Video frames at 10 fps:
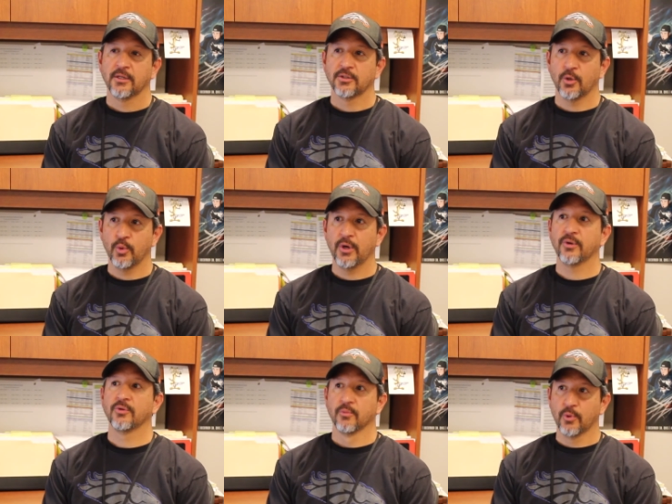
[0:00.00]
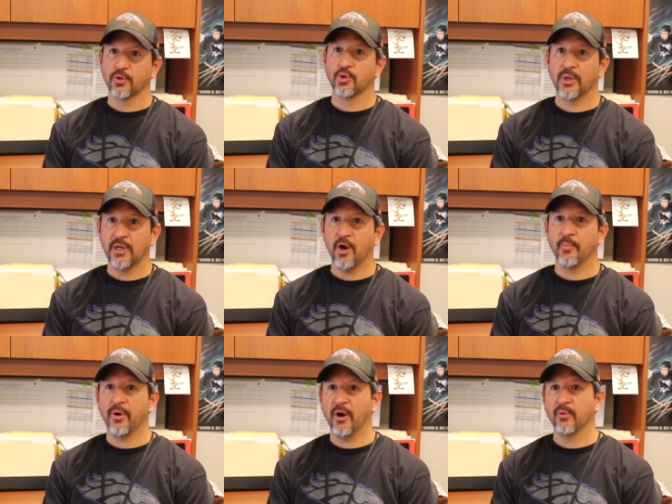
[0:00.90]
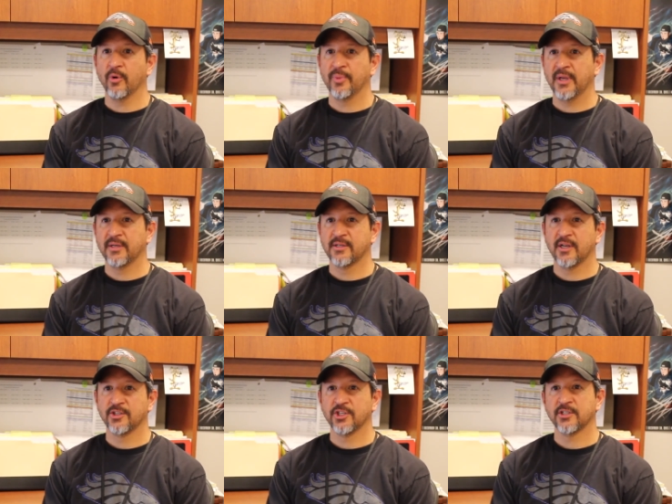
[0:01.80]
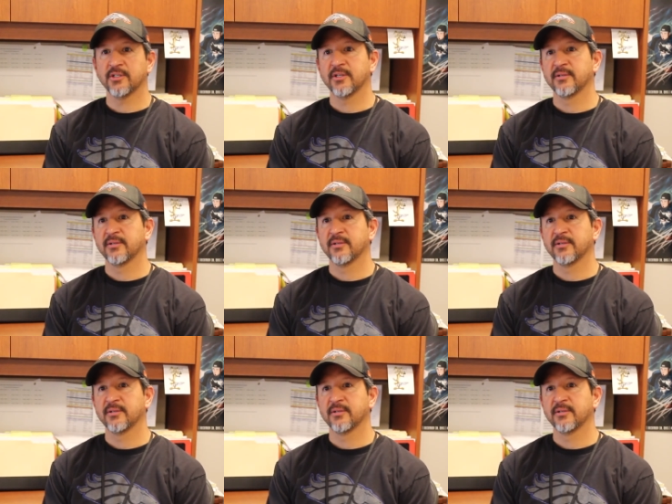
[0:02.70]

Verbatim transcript: So we're, we're doing our part. We're being diligent